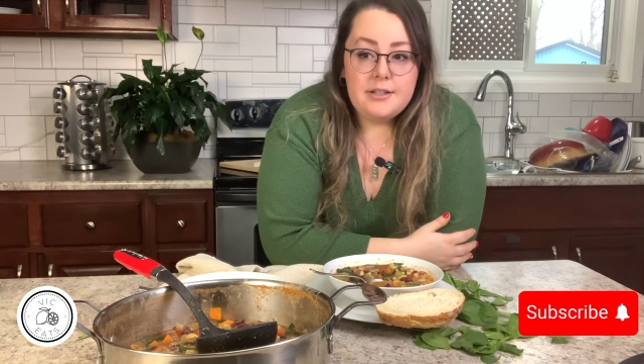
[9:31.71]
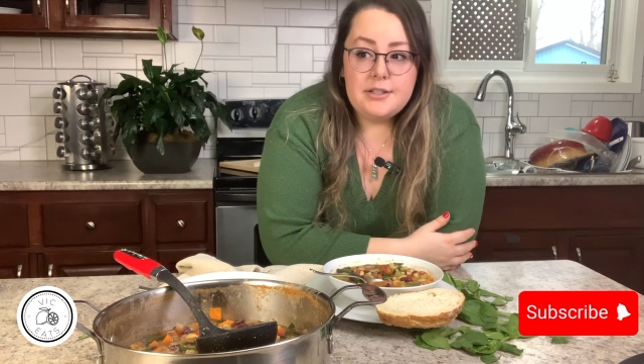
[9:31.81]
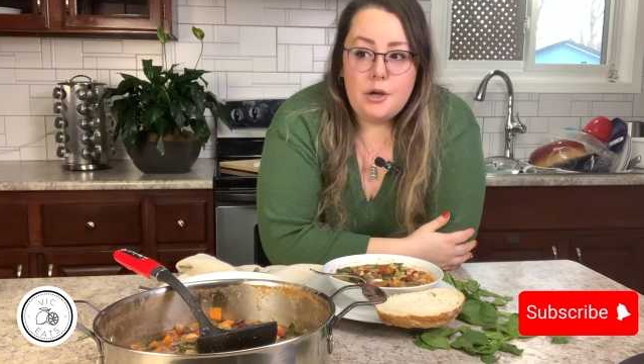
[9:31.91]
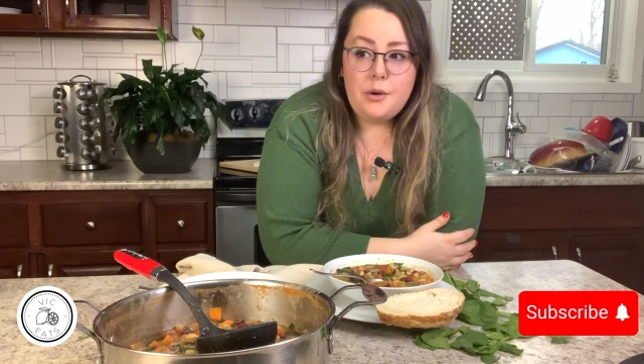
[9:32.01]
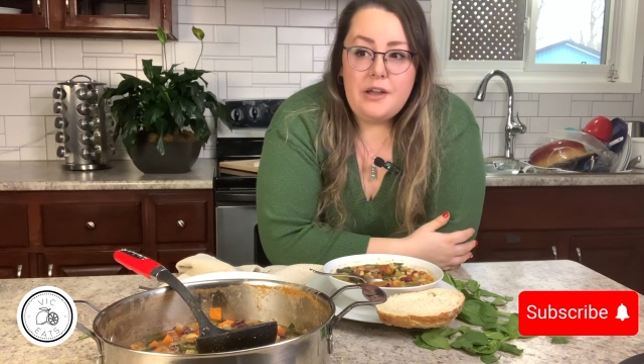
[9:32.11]

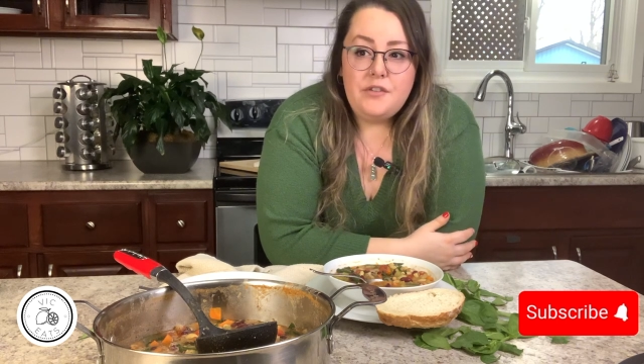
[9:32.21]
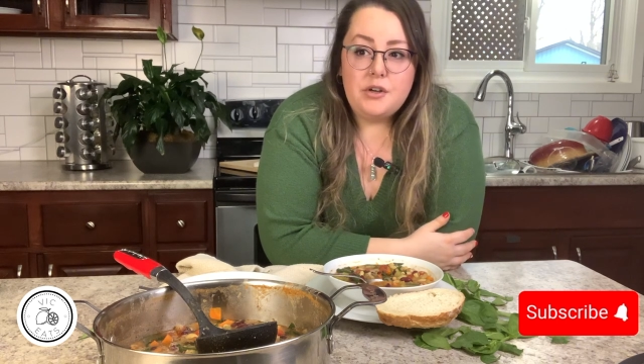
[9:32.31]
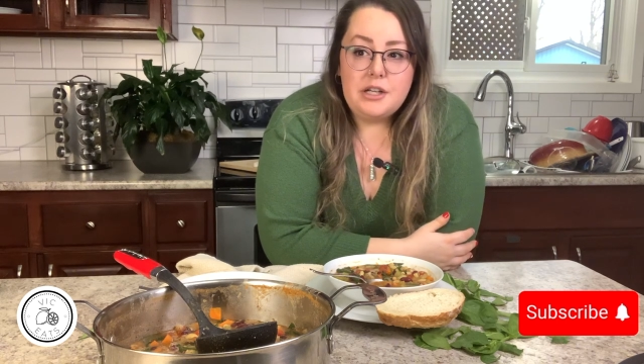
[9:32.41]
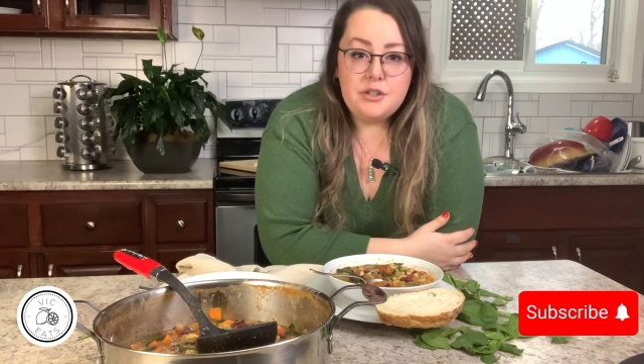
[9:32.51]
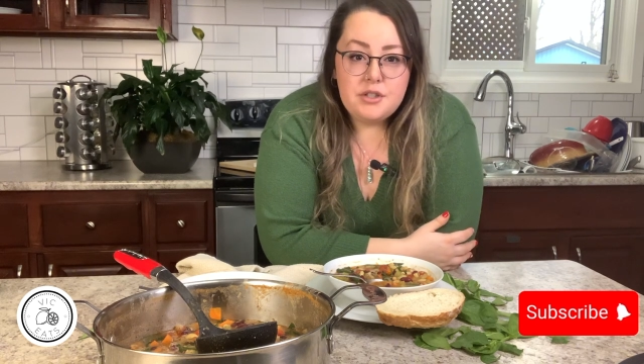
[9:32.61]
So if you're
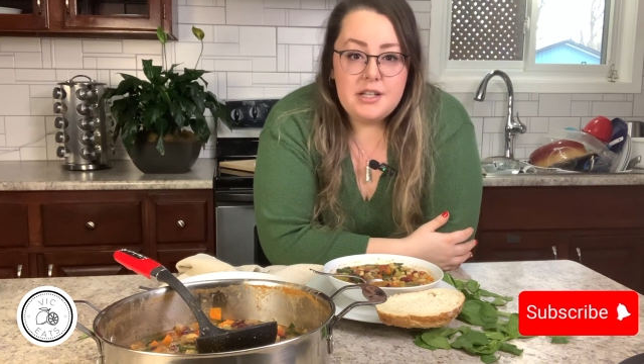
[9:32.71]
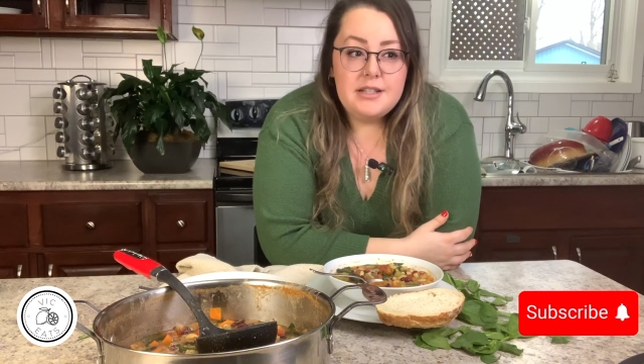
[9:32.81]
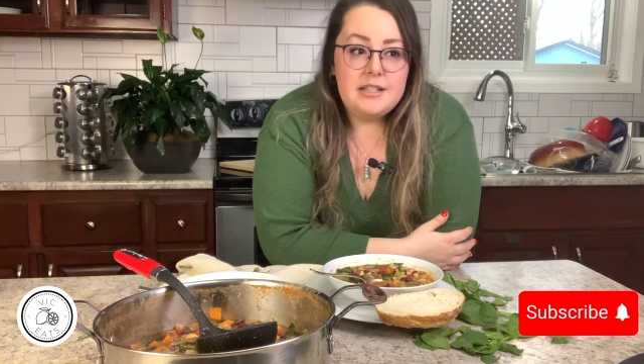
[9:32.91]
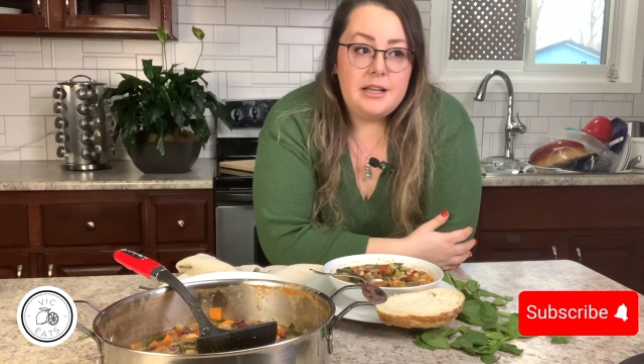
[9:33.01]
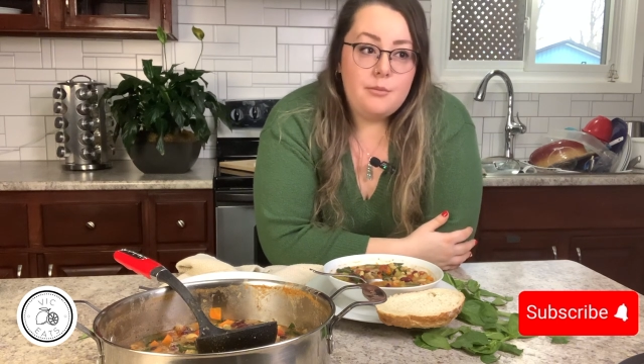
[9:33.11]
interested
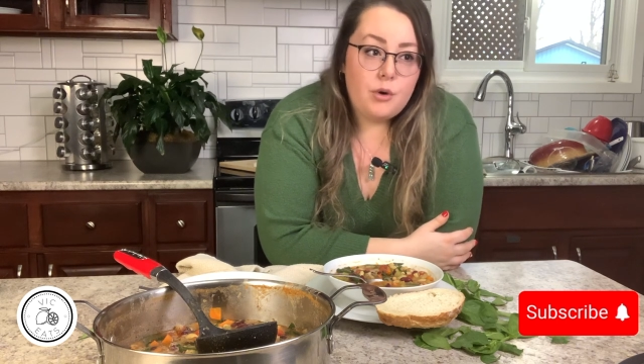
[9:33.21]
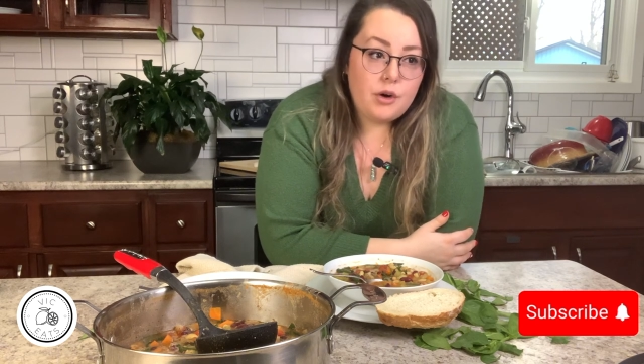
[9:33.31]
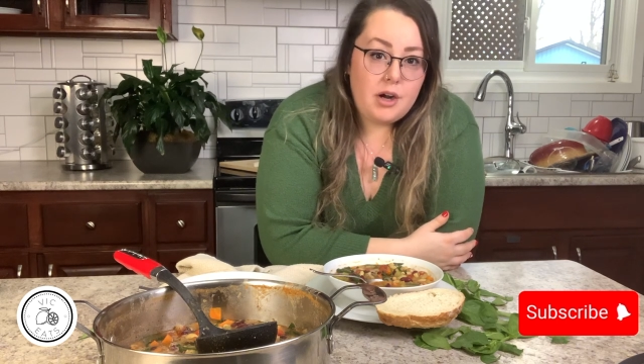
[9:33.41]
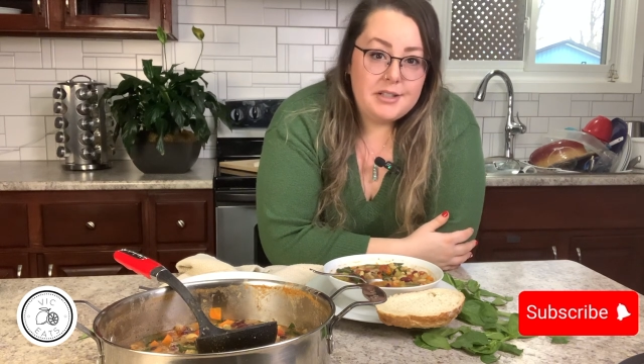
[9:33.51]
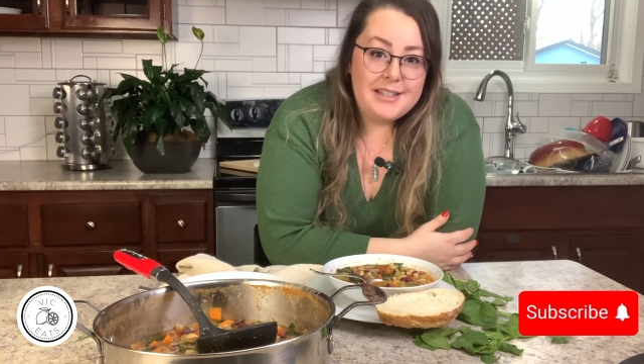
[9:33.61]
in seeing more
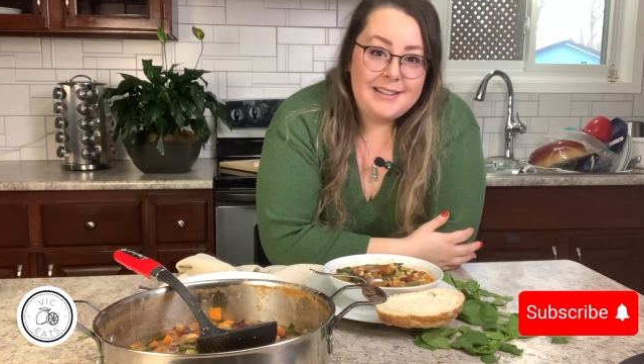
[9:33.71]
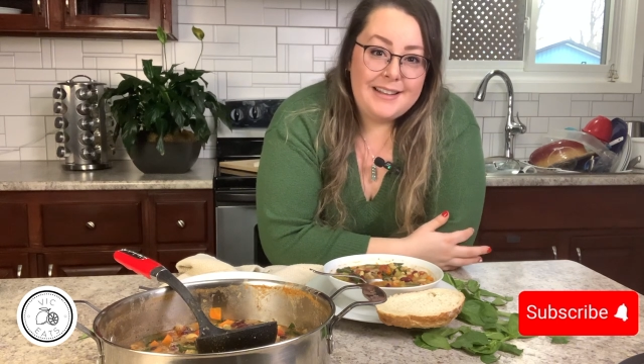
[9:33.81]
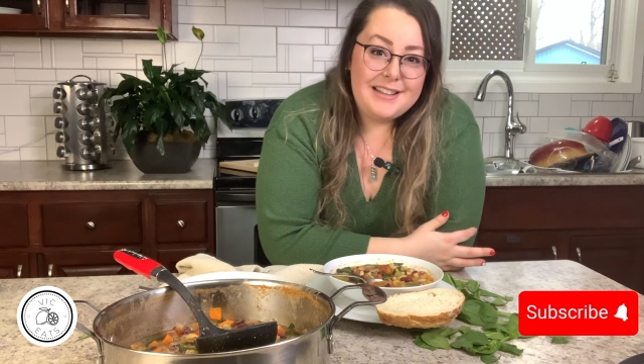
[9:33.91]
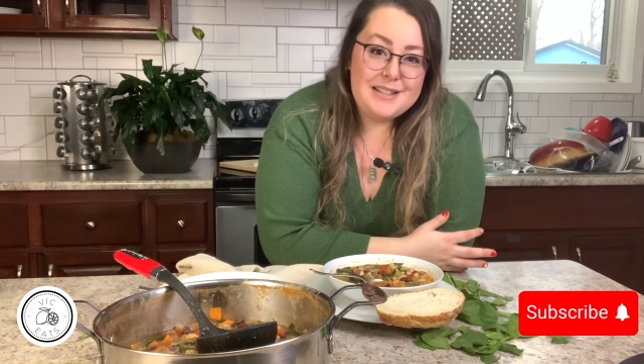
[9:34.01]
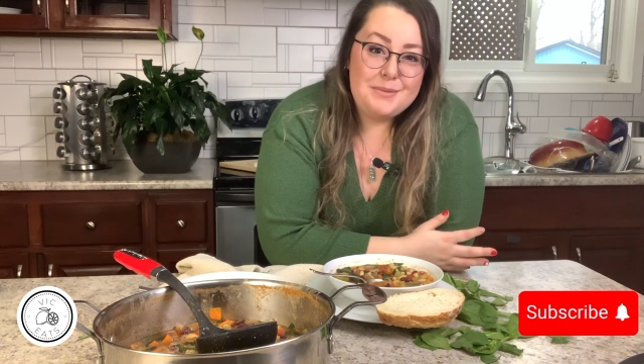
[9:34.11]
content
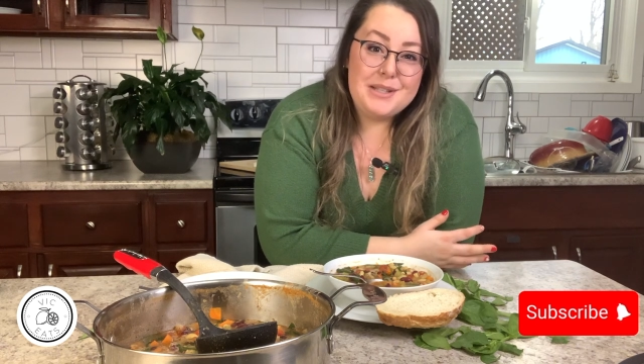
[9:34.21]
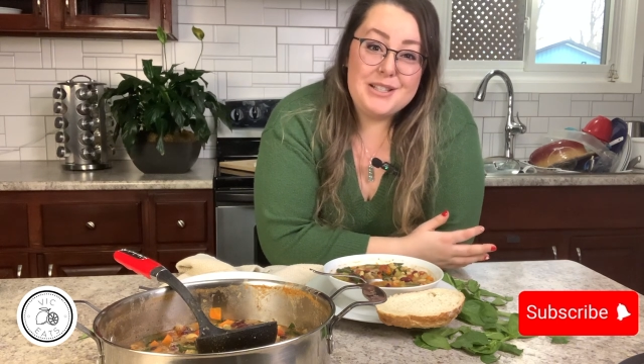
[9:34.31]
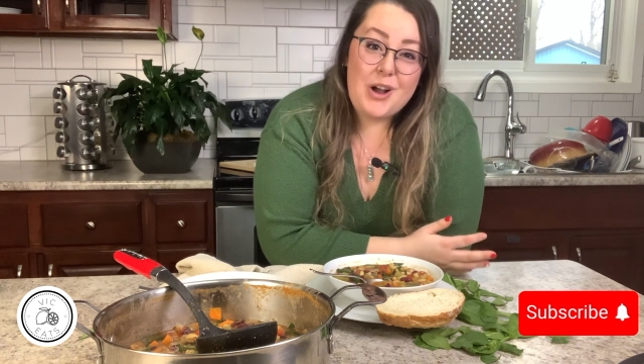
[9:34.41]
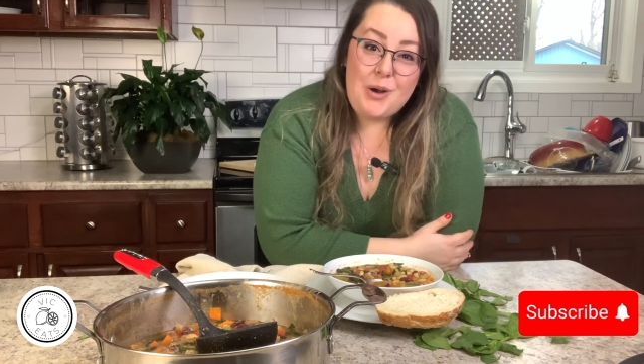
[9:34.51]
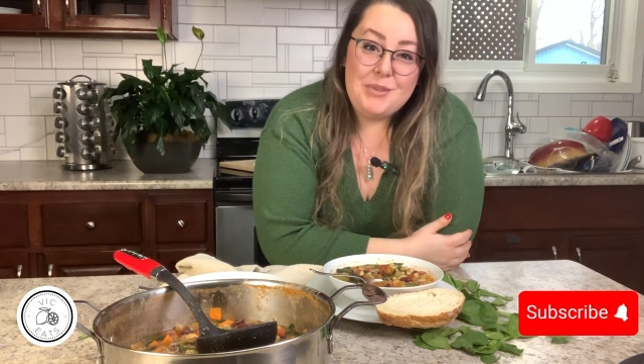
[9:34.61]
like this, please
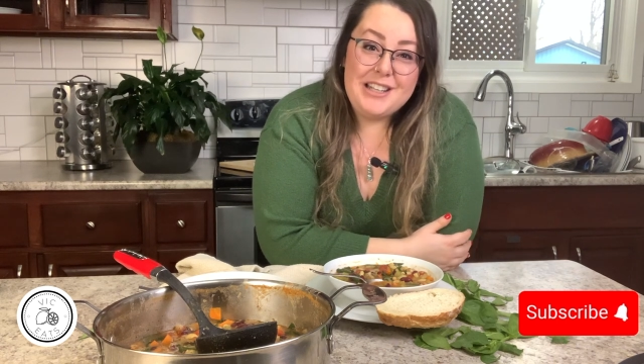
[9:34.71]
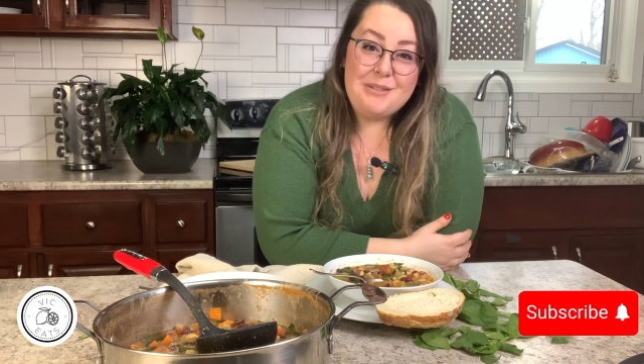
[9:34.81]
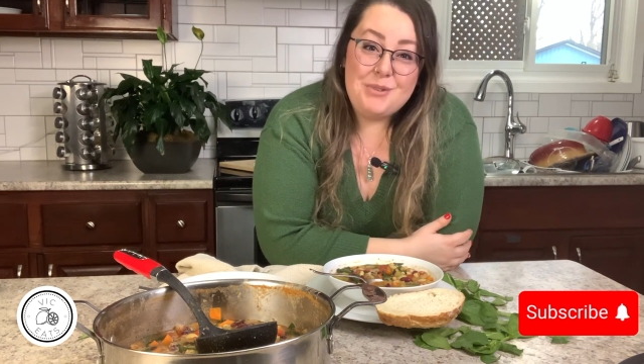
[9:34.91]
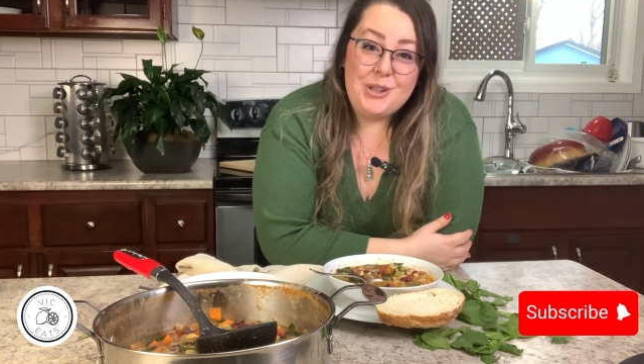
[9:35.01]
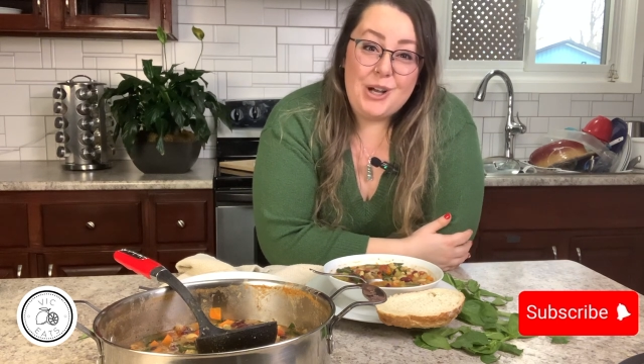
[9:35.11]
comment
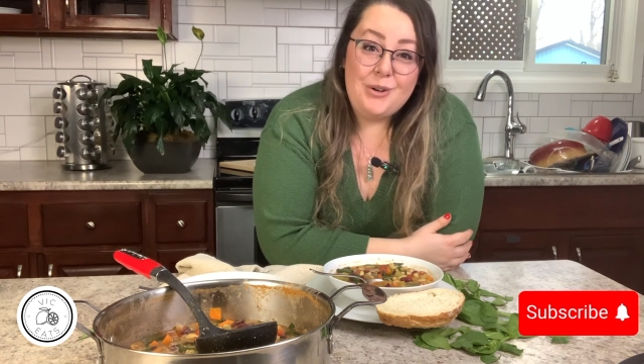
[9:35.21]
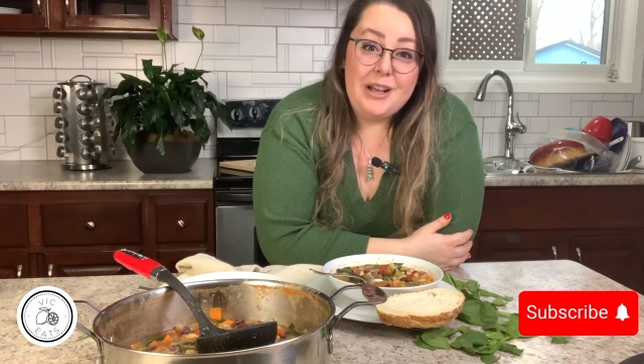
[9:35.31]
down below.